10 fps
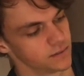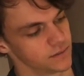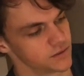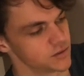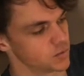
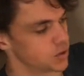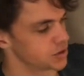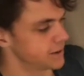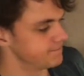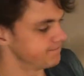Mrs.
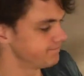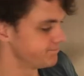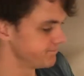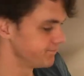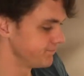Washer,
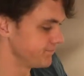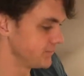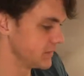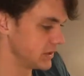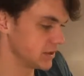
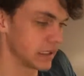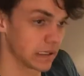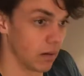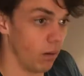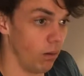he's like,